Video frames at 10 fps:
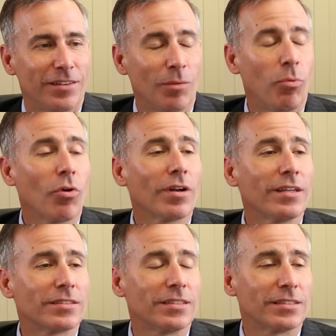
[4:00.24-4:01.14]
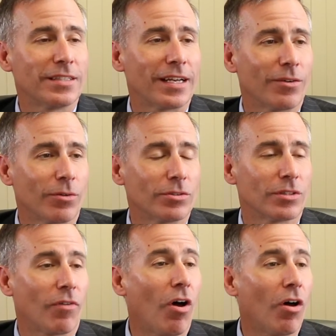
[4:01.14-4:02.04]
The board listened to stakeholders
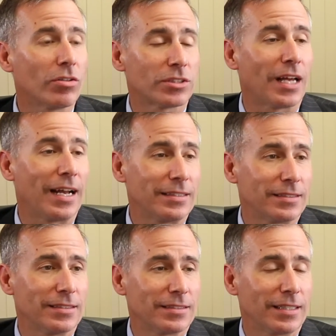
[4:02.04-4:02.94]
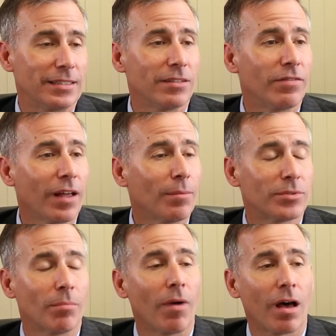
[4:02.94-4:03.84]
of all sizes and
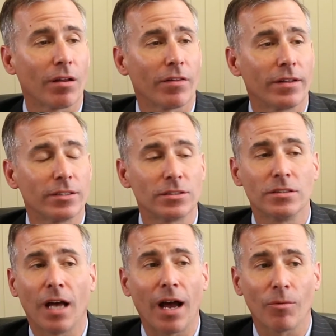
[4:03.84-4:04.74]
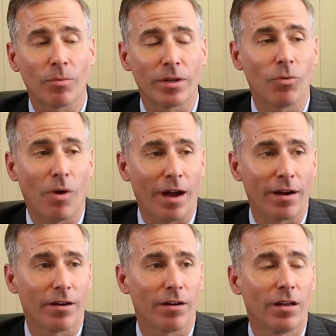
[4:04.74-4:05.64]
developed a model that does not
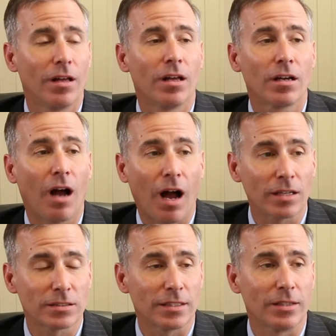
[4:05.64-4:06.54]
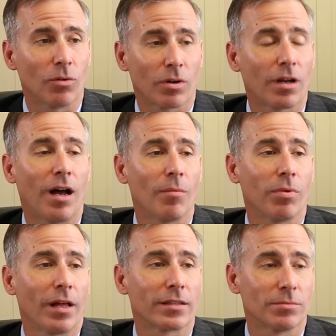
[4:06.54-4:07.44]
require costly or
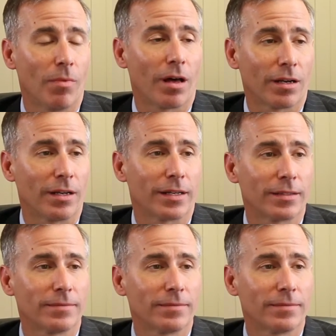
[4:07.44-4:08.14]
complex modeling.